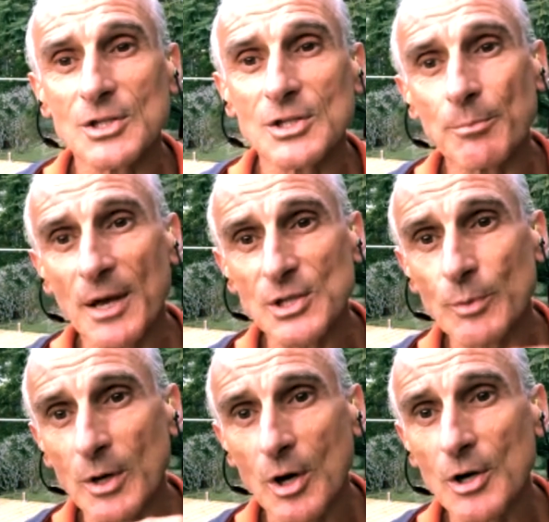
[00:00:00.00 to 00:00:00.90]
is a
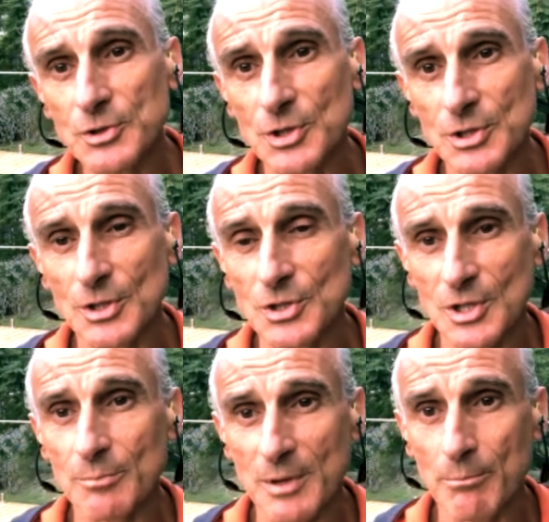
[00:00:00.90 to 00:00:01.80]
place where consciousness
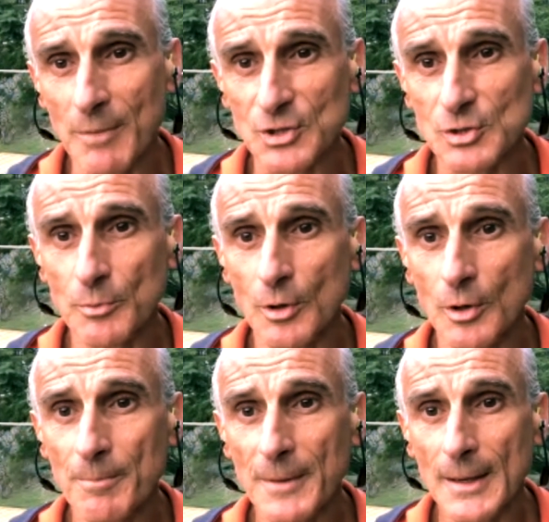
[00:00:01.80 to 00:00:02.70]
can be much
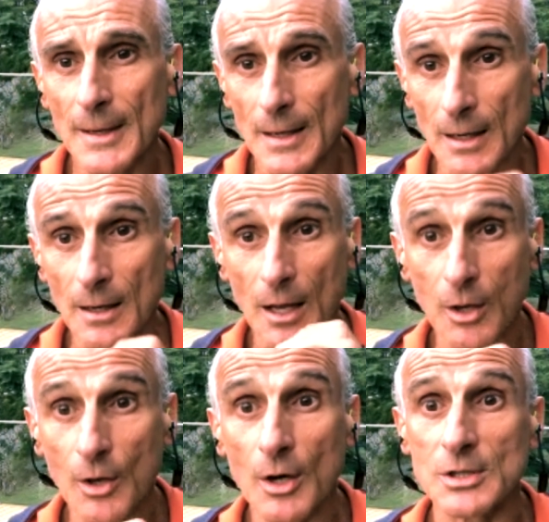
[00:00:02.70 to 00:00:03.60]
more
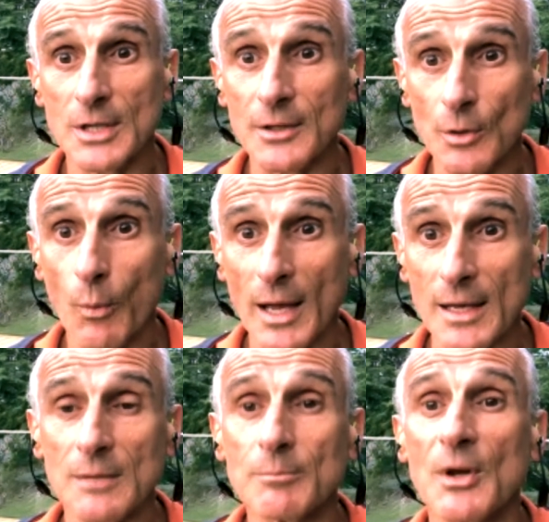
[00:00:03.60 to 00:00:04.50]
alert and
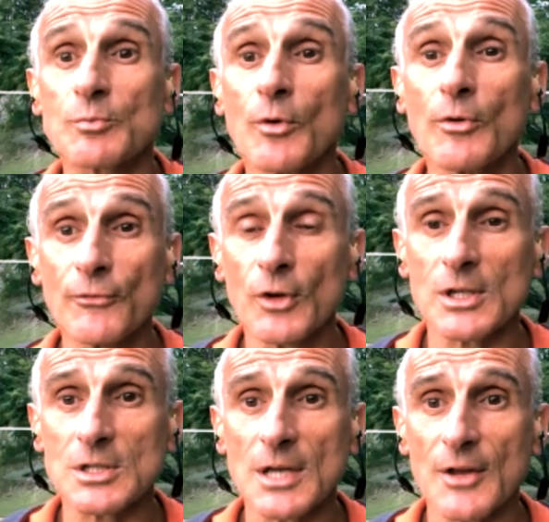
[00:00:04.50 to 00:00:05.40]
awake and much more full
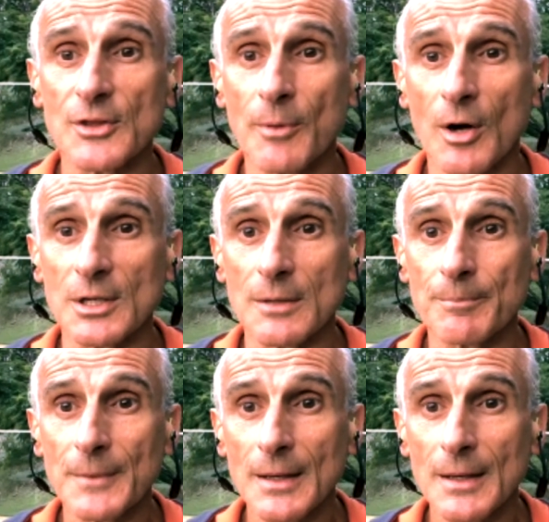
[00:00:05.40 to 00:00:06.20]
inside the body.